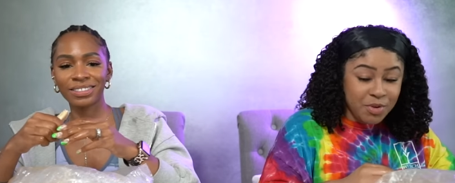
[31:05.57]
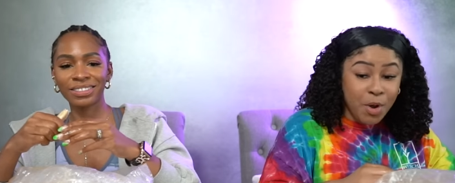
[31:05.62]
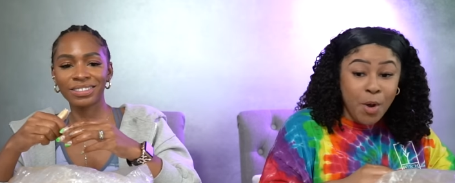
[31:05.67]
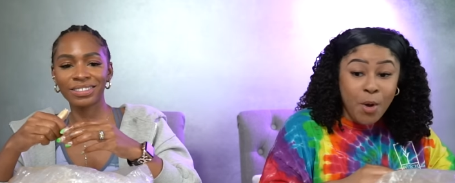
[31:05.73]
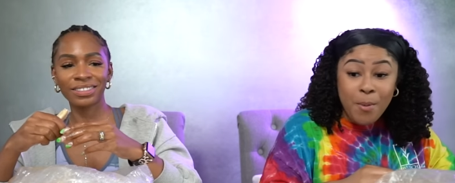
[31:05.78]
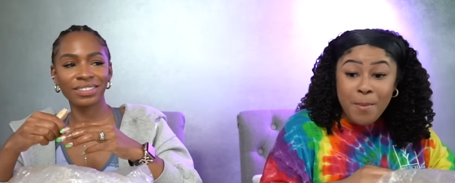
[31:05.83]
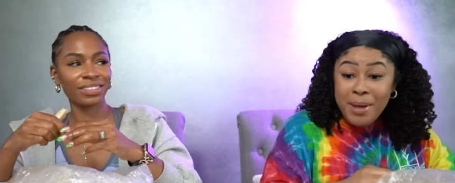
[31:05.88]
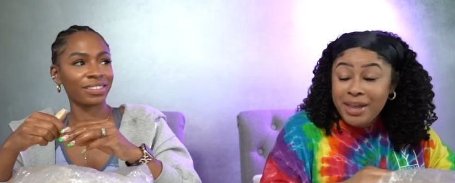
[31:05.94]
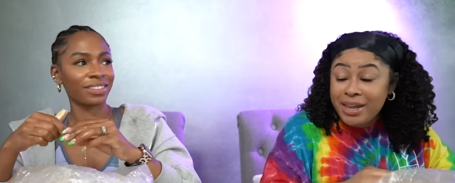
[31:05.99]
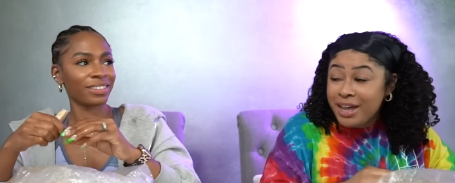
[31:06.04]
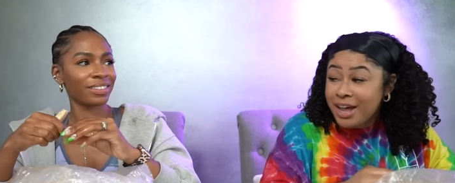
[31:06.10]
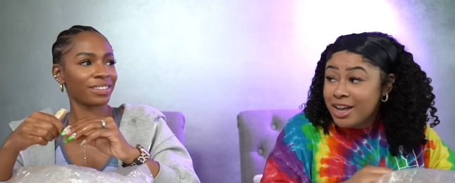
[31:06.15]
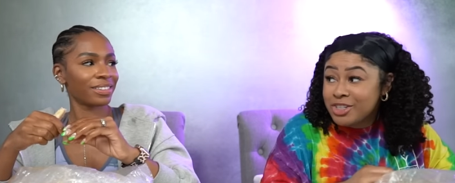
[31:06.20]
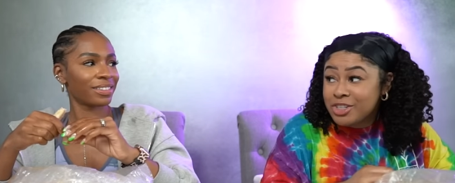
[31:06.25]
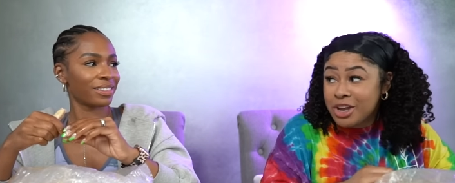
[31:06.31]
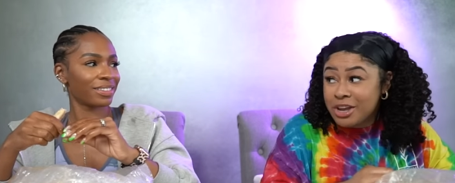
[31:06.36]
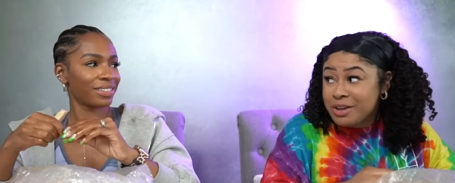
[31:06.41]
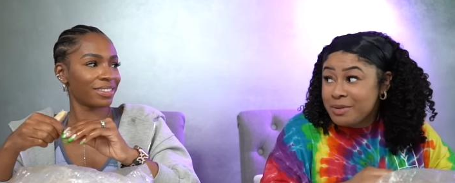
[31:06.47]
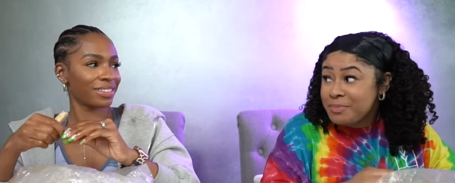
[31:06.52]
Speaker 1: Oh my gosh,
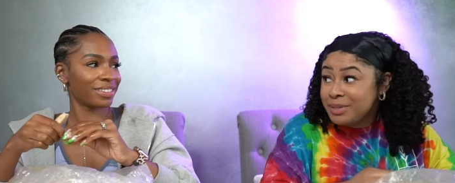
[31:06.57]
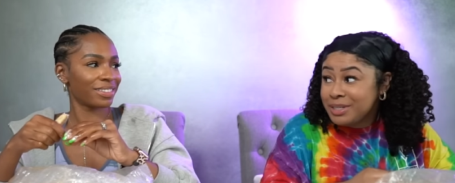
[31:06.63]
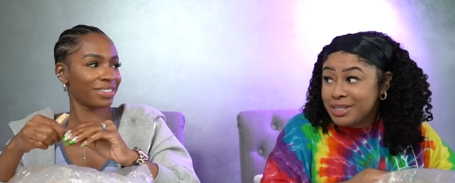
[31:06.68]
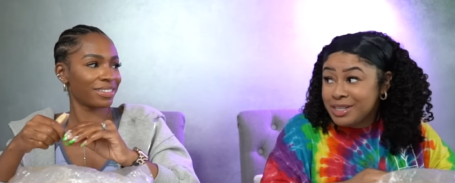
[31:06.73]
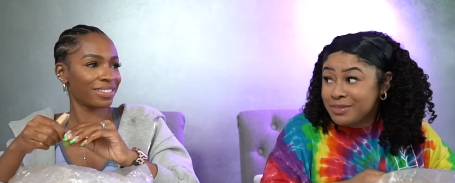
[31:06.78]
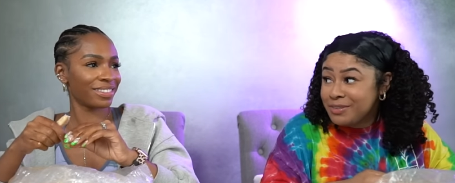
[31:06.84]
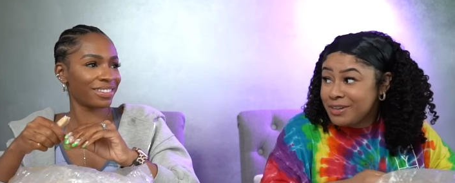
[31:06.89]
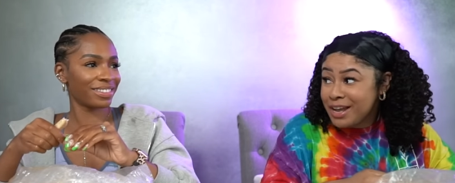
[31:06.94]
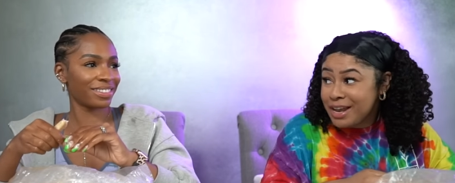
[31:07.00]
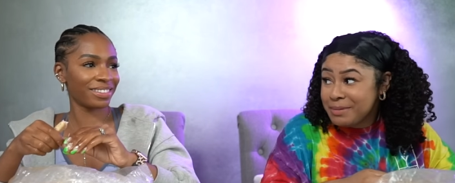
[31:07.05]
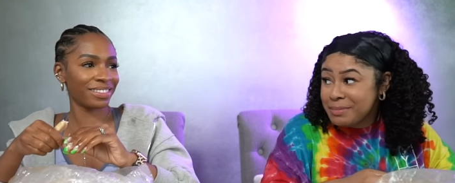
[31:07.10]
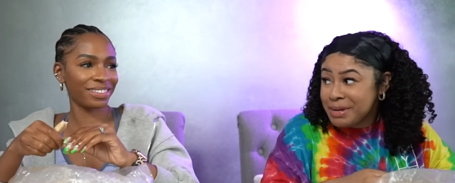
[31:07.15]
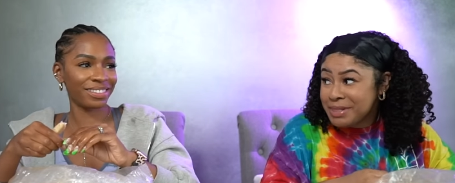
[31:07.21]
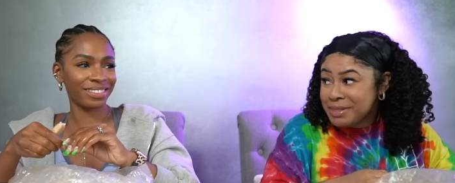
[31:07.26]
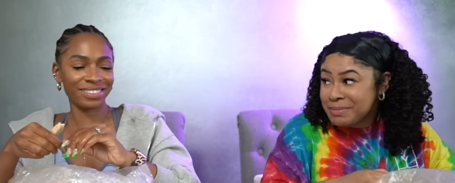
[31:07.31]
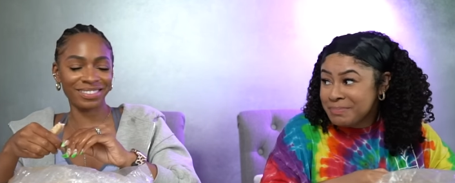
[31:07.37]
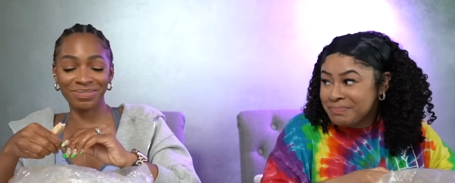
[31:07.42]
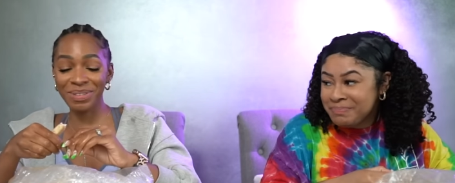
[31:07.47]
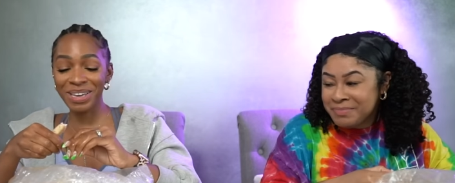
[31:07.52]
I completely forgot about
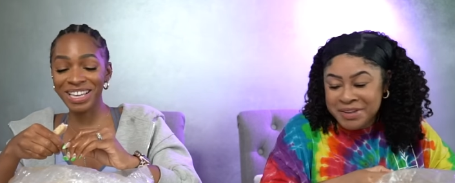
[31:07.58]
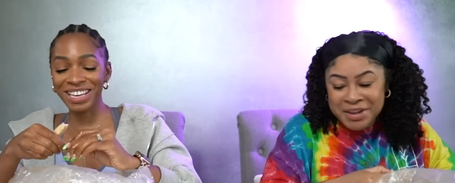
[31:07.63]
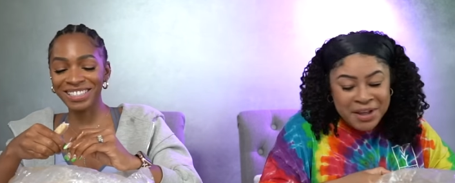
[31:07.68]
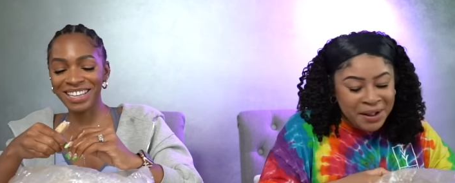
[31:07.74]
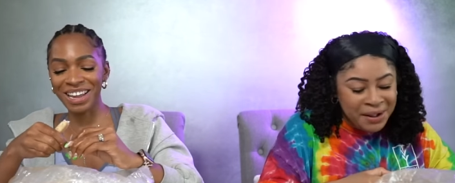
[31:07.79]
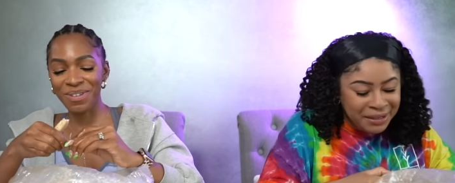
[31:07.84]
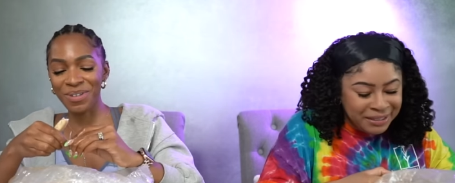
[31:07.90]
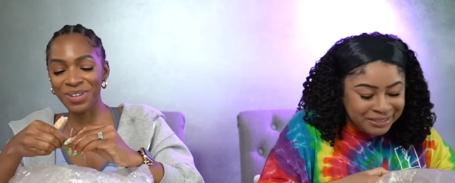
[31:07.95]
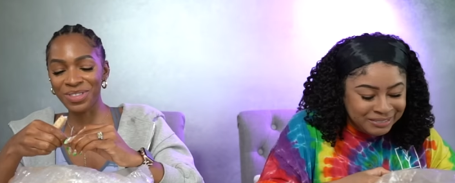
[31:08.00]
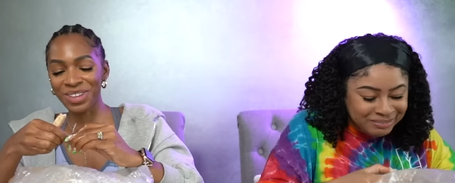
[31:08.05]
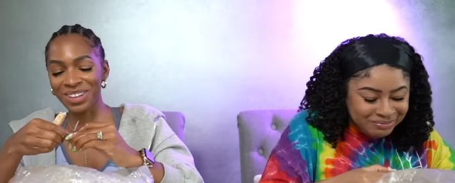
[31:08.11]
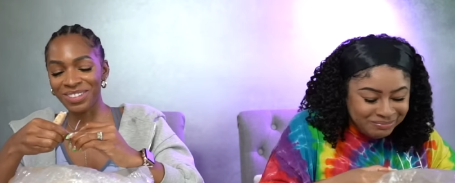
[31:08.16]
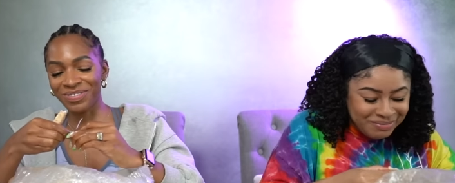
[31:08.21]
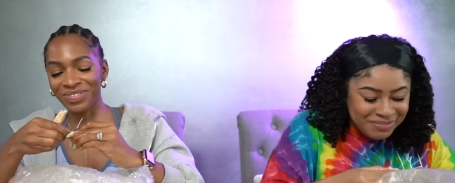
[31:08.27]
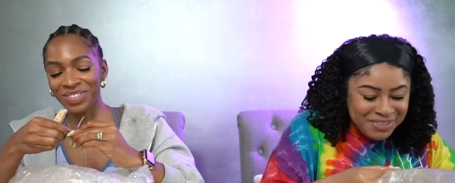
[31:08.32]
them. Because
Speaker 2: they were the